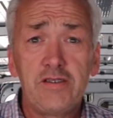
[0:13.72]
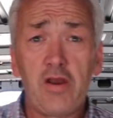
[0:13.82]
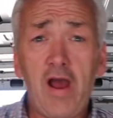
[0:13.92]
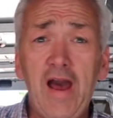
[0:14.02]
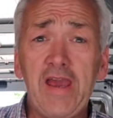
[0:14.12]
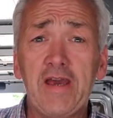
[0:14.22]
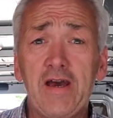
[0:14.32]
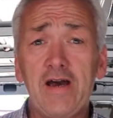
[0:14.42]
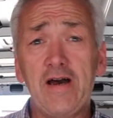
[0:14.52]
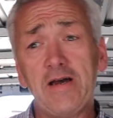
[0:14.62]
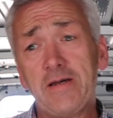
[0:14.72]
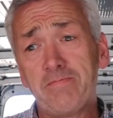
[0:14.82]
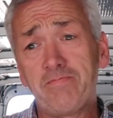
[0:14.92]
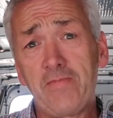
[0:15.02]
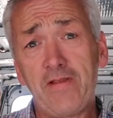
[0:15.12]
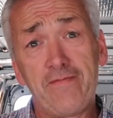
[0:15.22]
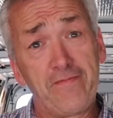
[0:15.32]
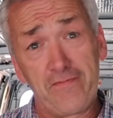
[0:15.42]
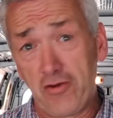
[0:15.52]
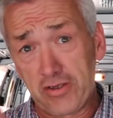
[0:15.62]
So hi,
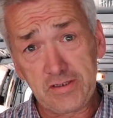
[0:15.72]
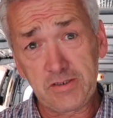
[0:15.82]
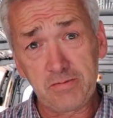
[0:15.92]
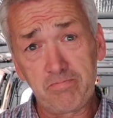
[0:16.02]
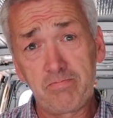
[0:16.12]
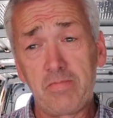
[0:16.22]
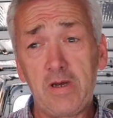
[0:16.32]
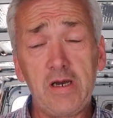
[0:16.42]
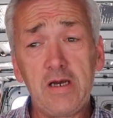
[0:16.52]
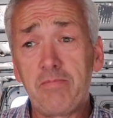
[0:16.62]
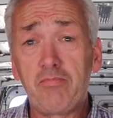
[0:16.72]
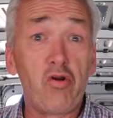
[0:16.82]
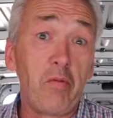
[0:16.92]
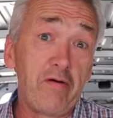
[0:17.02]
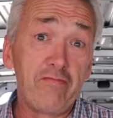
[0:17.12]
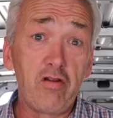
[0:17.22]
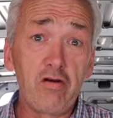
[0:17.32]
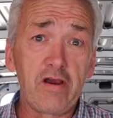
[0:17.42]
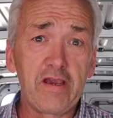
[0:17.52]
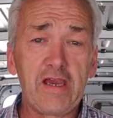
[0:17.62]
first proper
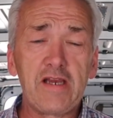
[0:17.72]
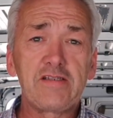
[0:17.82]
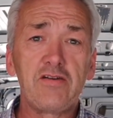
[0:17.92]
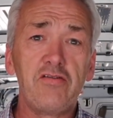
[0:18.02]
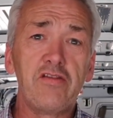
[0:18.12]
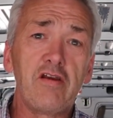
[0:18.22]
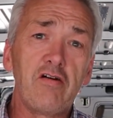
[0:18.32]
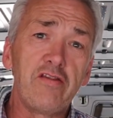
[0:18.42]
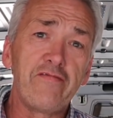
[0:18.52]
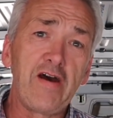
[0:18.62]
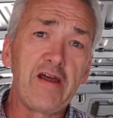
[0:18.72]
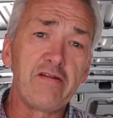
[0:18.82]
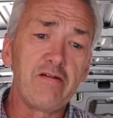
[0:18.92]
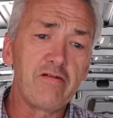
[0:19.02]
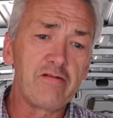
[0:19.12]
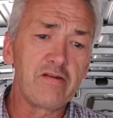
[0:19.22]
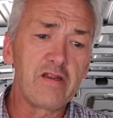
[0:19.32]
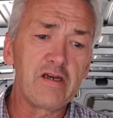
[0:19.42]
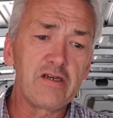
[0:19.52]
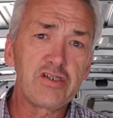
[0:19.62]
vlog I guess on the van
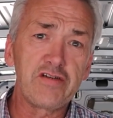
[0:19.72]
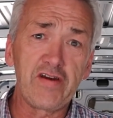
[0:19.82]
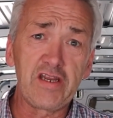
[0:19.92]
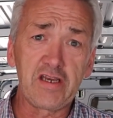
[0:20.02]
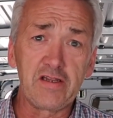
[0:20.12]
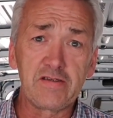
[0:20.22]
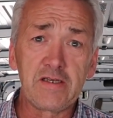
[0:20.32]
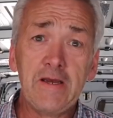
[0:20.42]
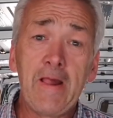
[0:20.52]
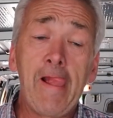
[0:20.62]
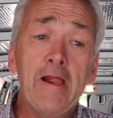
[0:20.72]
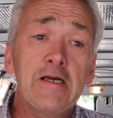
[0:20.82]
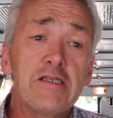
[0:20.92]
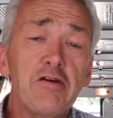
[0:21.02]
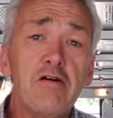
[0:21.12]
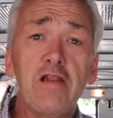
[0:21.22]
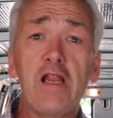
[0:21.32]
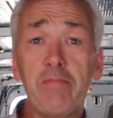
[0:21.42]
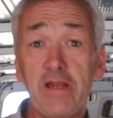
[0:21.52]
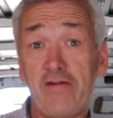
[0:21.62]
on Shenanigans. So a
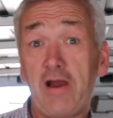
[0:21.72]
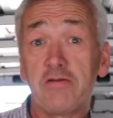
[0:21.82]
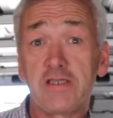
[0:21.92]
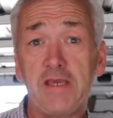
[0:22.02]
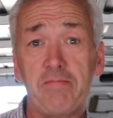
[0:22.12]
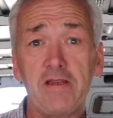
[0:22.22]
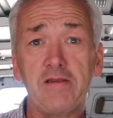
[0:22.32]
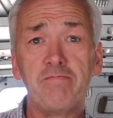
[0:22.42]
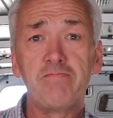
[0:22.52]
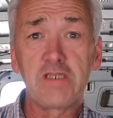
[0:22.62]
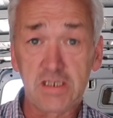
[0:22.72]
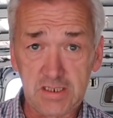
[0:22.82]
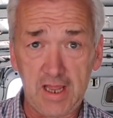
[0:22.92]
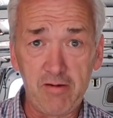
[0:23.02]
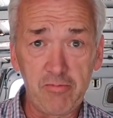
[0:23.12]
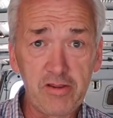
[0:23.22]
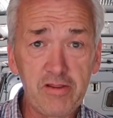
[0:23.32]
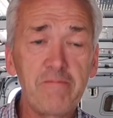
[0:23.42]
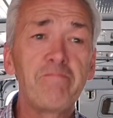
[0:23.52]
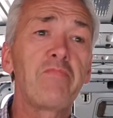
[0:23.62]
little bit of housekeeping to start with.
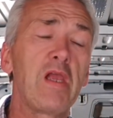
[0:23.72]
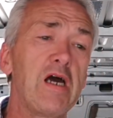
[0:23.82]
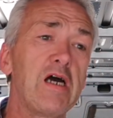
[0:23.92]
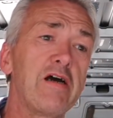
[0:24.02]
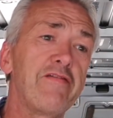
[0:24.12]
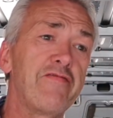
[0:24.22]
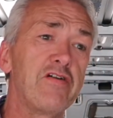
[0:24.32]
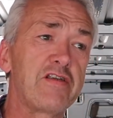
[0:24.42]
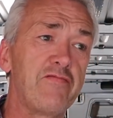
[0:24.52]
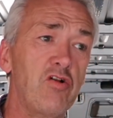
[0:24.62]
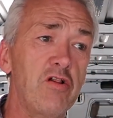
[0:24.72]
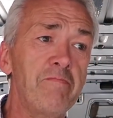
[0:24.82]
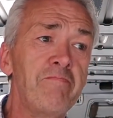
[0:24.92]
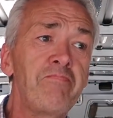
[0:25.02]
First of all,